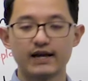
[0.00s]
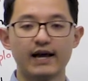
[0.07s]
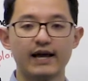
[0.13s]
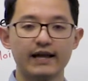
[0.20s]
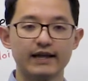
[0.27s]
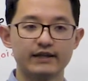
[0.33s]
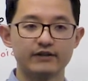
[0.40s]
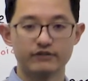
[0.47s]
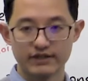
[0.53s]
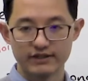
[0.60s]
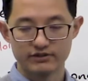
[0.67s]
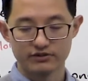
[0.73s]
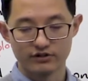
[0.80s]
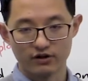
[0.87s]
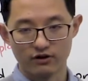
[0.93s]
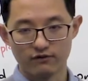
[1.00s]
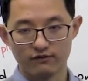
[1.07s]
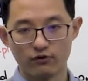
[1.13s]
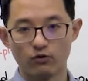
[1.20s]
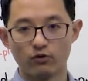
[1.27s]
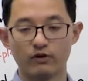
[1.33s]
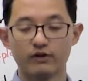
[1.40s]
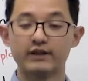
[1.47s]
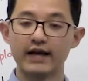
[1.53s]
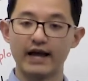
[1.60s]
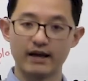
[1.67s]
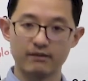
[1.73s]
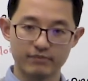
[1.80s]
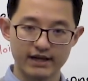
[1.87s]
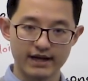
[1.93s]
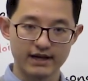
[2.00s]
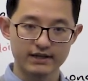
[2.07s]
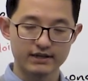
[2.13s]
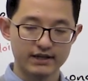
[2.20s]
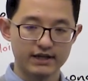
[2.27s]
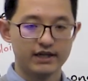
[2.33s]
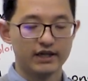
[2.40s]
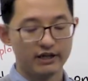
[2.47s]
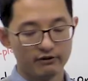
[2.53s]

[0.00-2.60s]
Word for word: that you need to know for the MCAT.